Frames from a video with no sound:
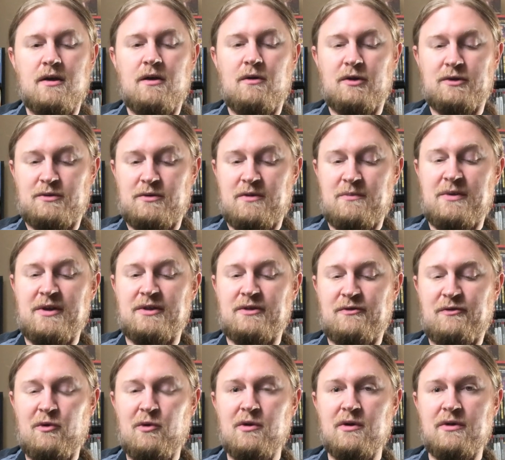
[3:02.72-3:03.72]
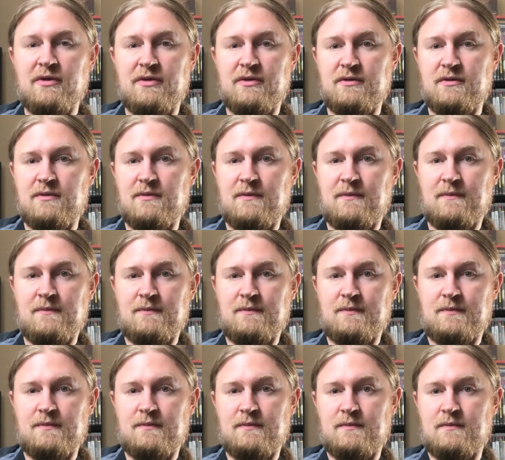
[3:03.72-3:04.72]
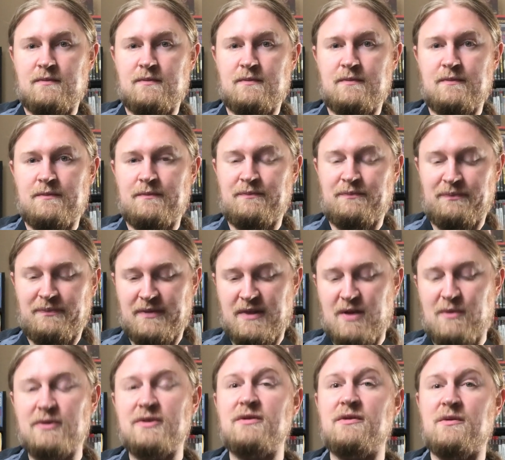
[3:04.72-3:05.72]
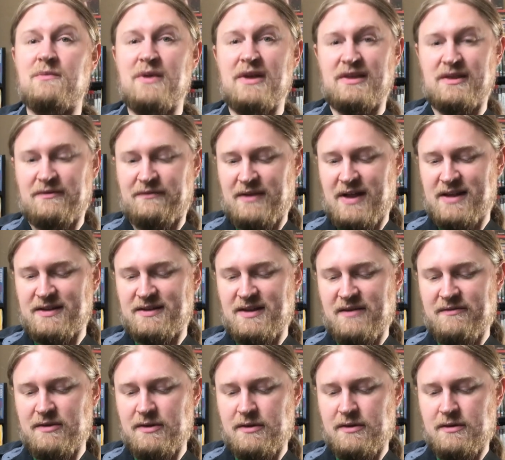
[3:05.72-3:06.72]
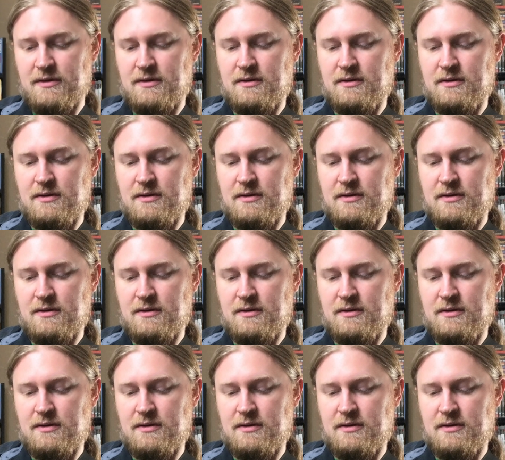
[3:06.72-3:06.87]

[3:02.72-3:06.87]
Once with it being the 4th. And once with it being the flat 7th.